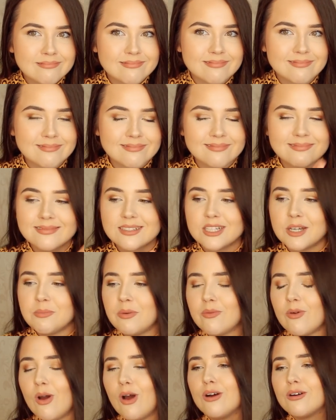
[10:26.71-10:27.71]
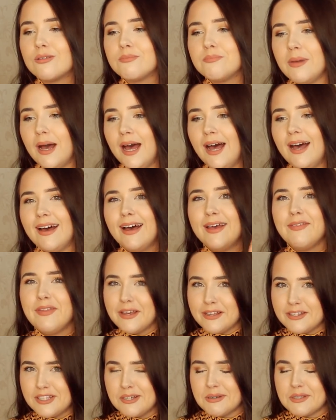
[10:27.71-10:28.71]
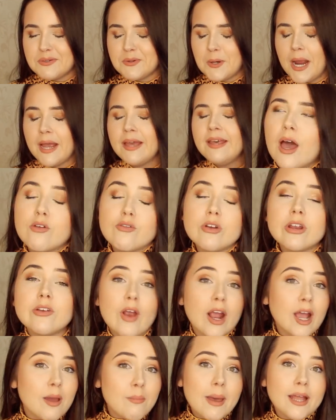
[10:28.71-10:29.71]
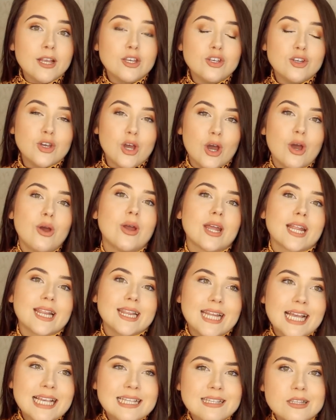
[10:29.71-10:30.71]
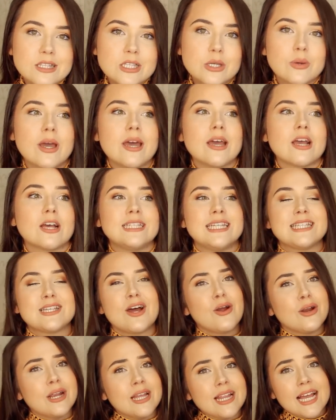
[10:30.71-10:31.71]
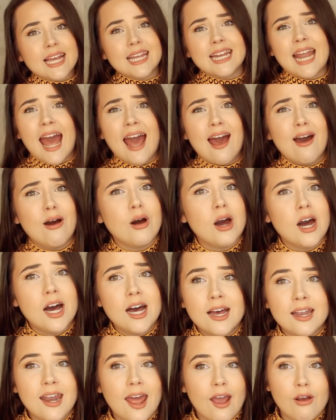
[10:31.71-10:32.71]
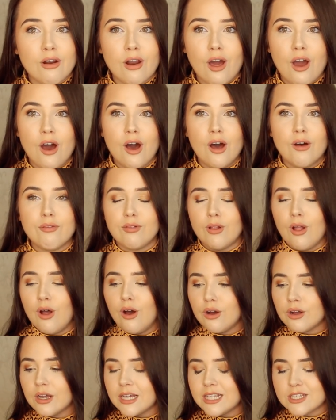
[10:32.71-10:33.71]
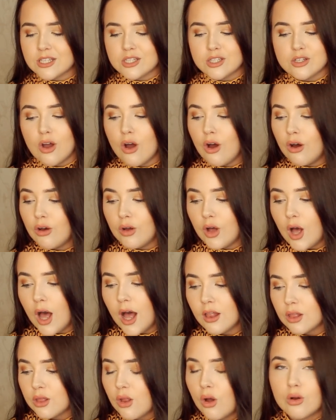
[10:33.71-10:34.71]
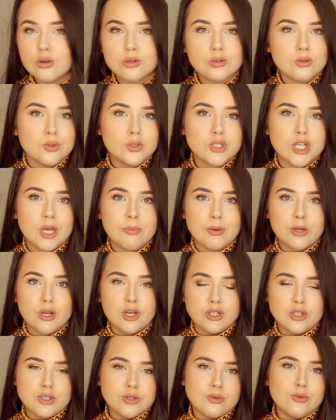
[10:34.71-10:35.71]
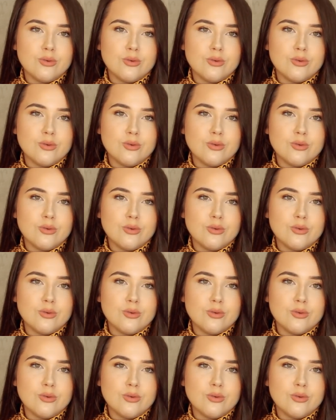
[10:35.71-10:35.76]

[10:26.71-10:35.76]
Mm, could be wrong, but I think it's too much free. I'd really recommend you go and listen to it because it's only like an hour, an hour and a half long. It's not a long audiobook at